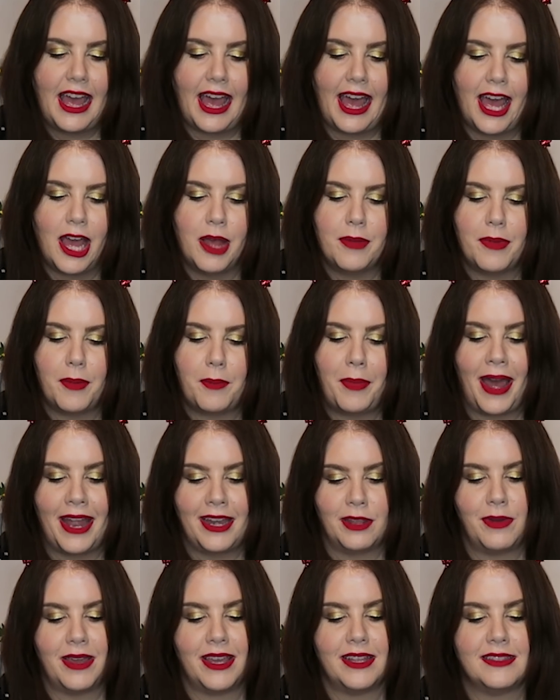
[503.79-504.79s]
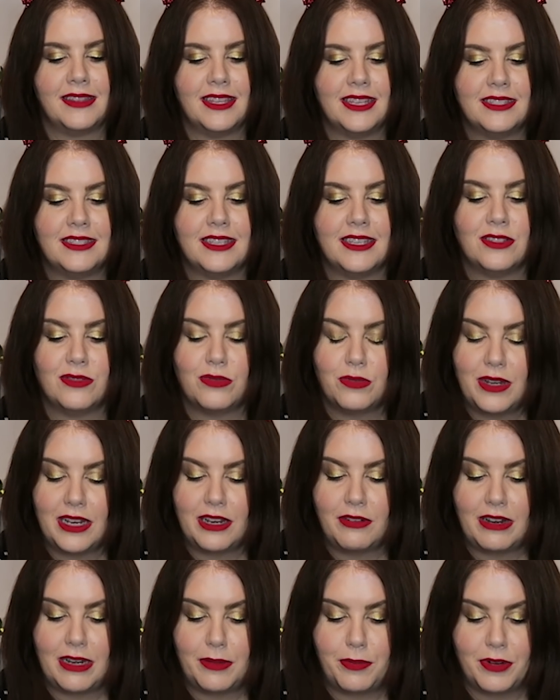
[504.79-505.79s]
But anyway, this is
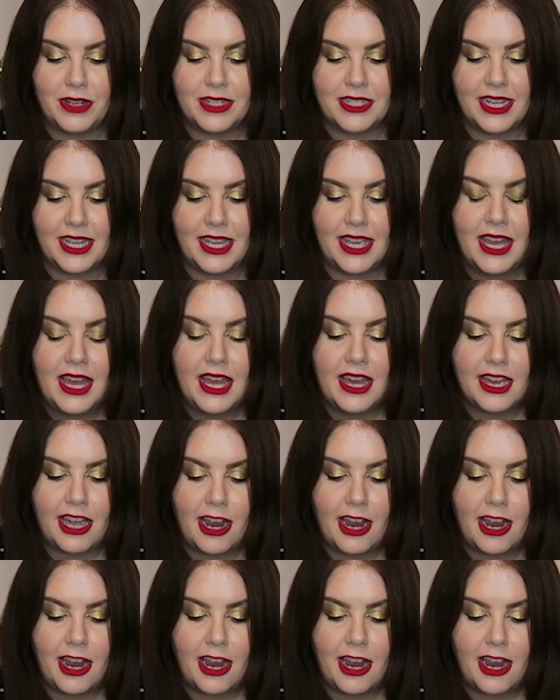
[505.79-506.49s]
really, really pretty.